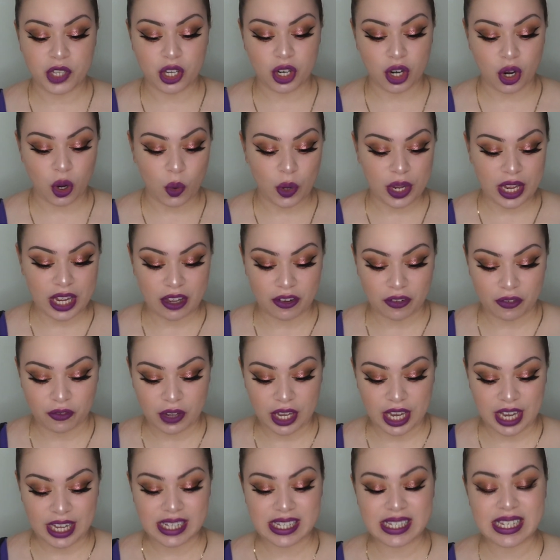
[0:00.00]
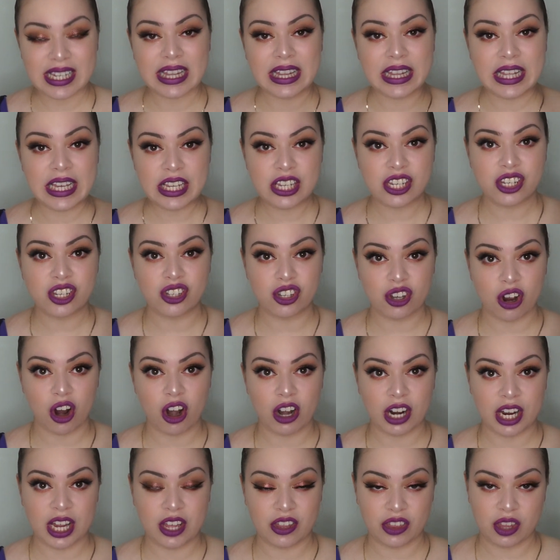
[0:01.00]
You know, if it's this
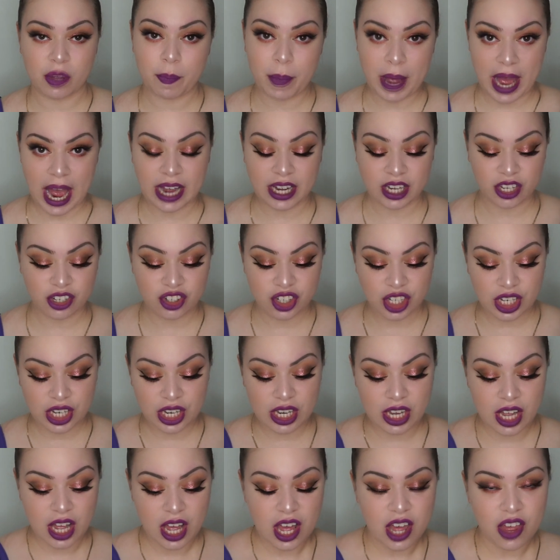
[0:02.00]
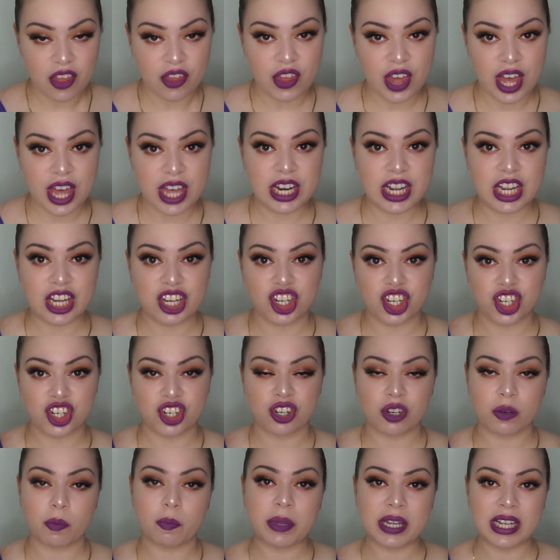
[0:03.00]
dark in the packaging, then it
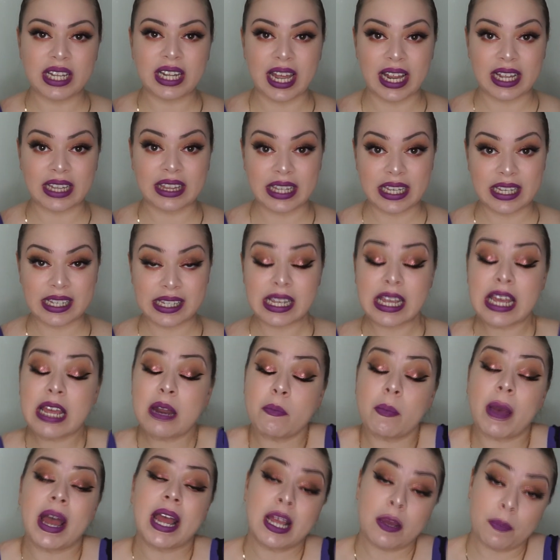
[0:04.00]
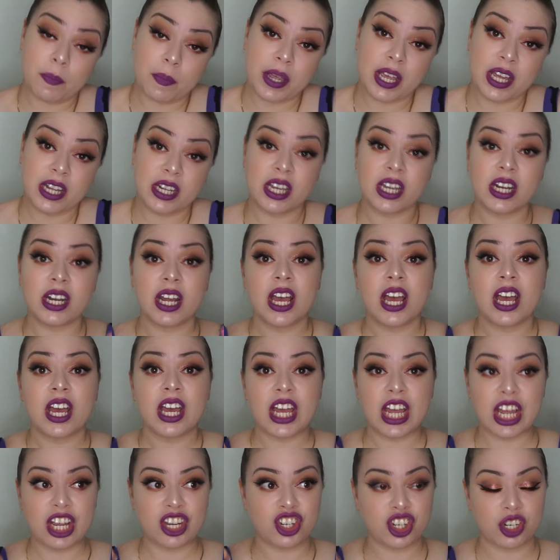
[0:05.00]
should be like this. In my opinion,
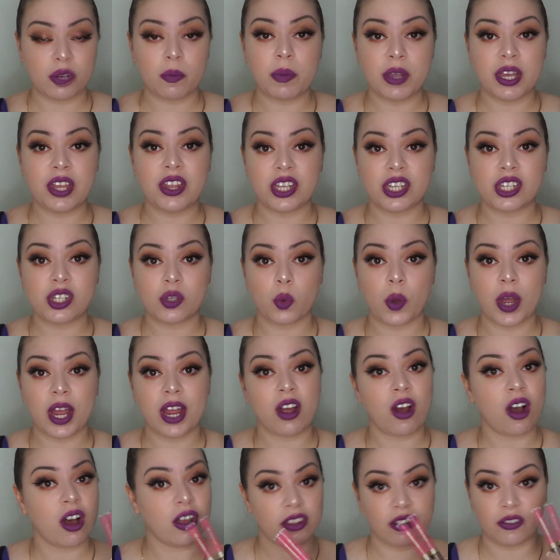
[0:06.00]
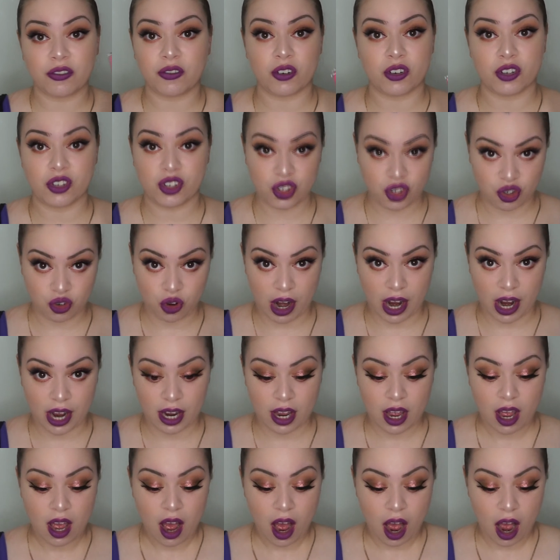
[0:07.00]
it should be this way on the first
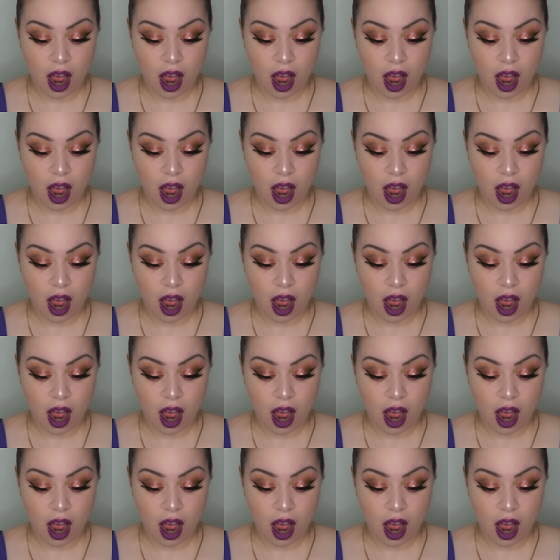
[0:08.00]
try.